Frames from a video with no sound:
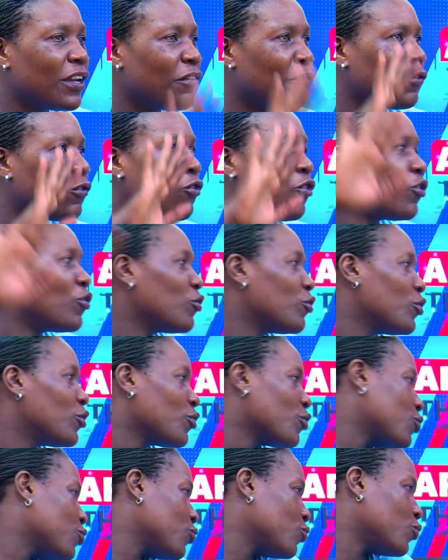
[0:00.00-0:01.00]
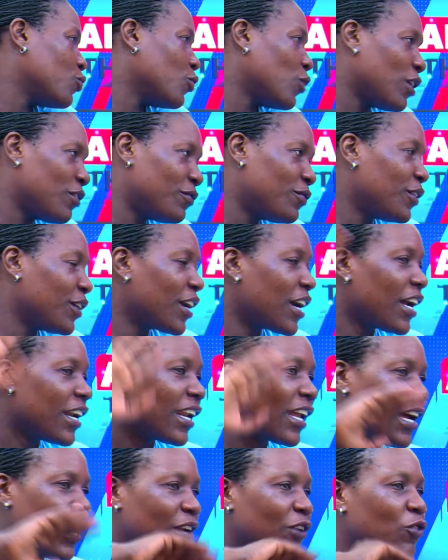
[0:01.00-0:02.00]
you go through Africana
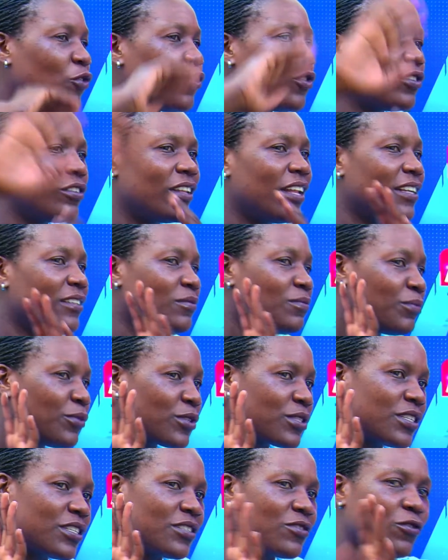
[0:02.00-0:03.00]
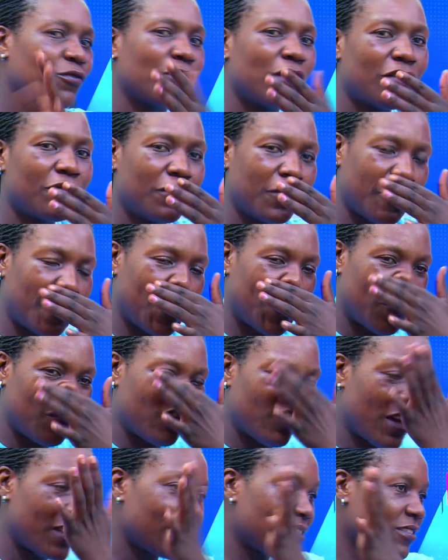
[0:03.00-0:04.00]
and all that process of
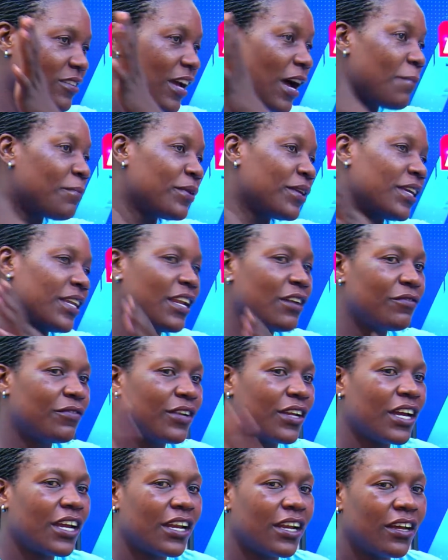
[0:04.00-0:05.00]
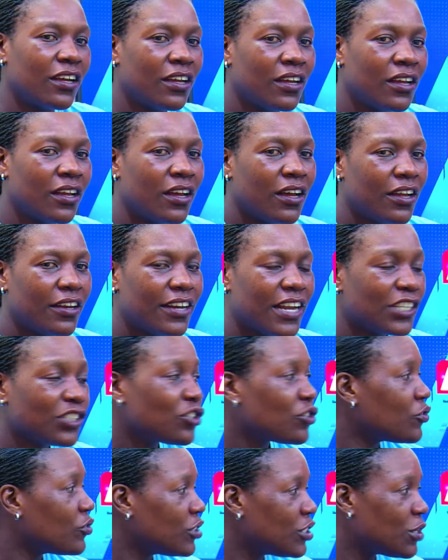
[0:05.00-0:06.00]
us camping in Africana,
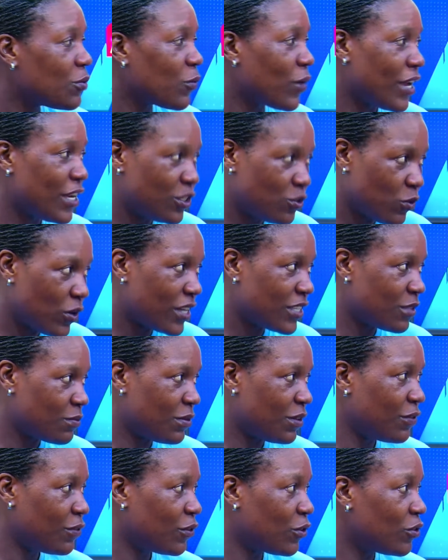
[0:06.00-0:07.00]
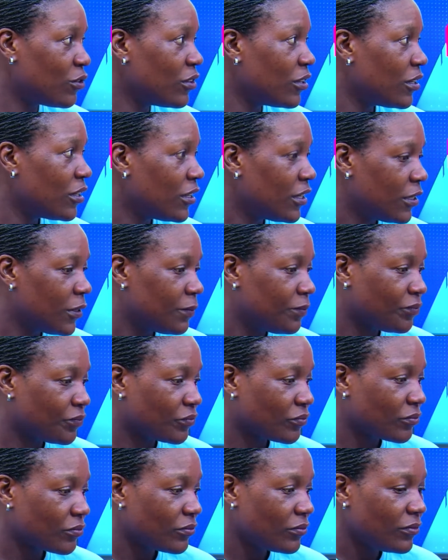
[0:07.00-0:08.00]
national team where it was before,
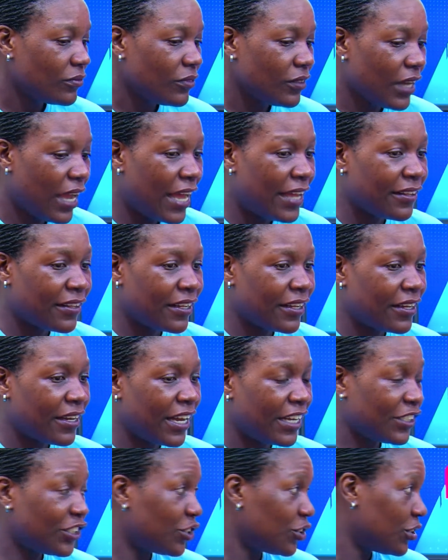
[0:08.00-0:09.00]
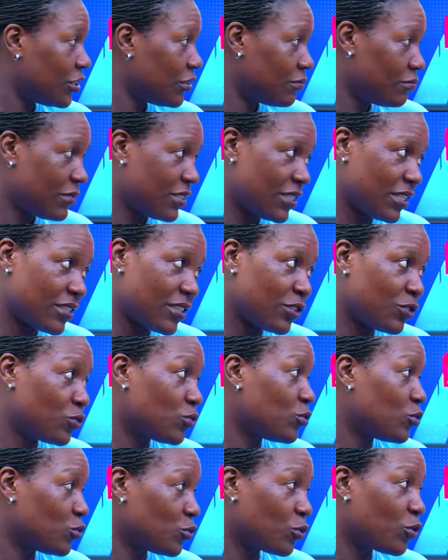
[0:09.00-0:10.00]
and then Haji, Mr.
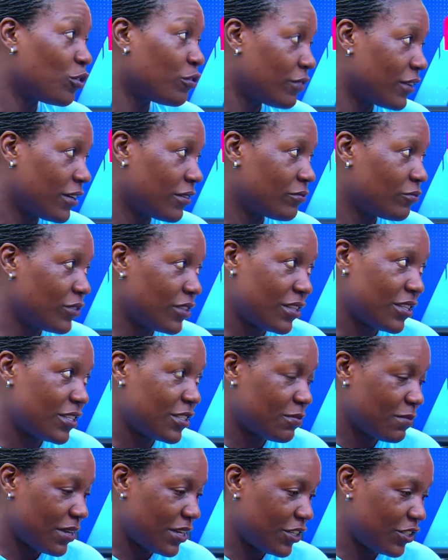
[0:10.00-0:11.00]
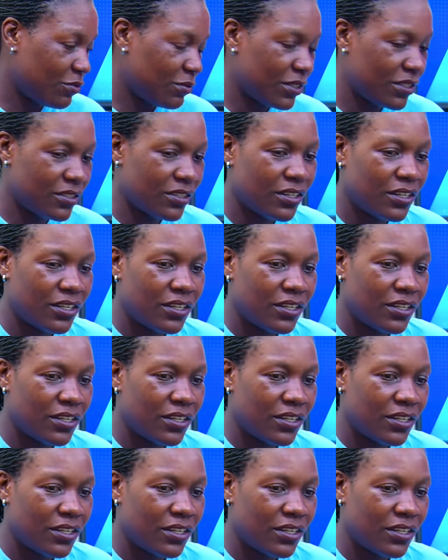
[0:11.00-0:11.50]
Santu took over with his management,